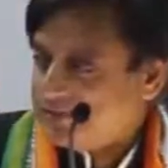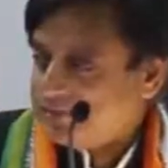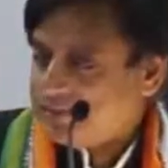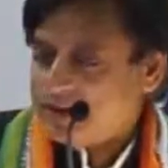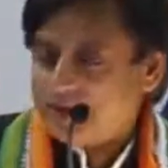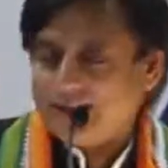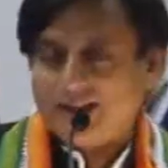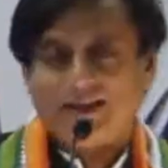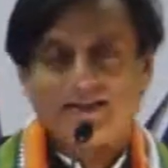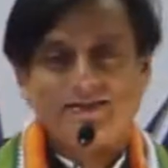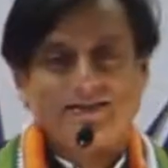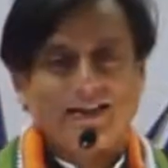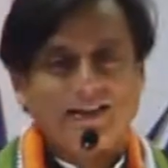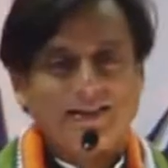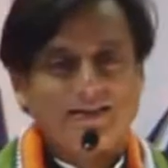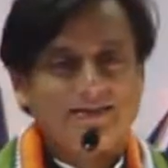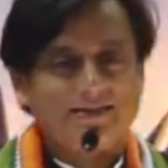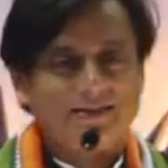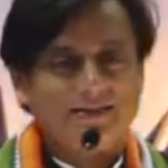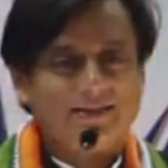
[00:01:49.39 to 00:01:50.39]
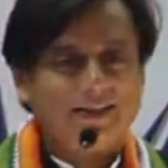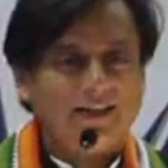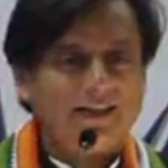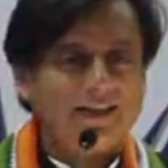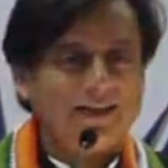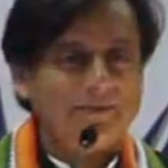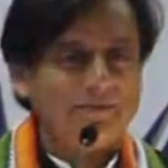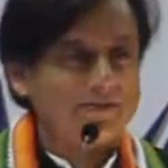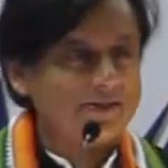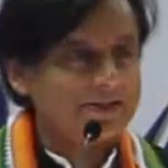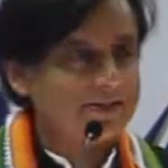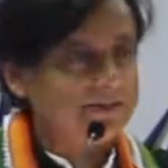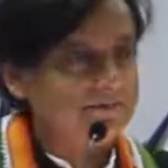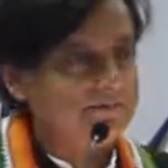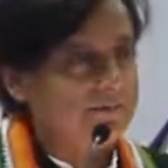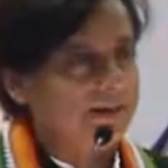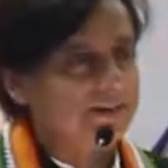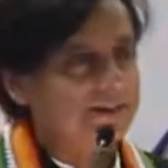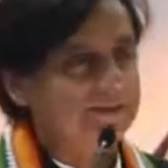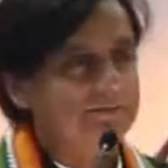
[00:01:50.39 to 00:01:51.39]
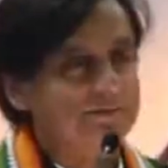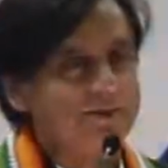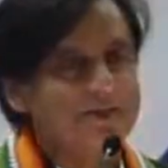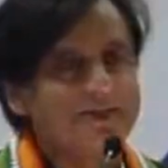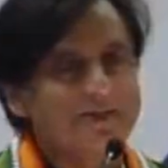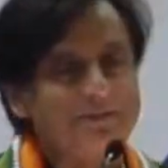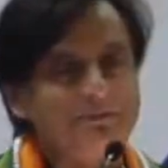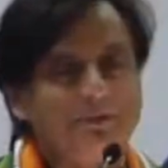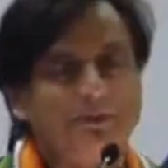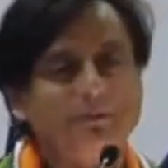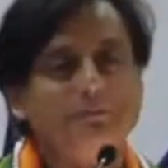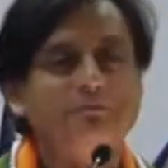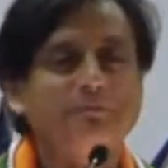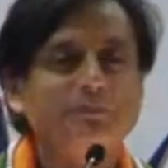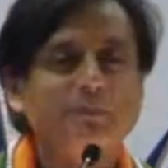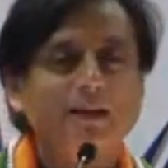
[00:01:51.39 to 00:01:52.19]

by our talented young MC, by the principal.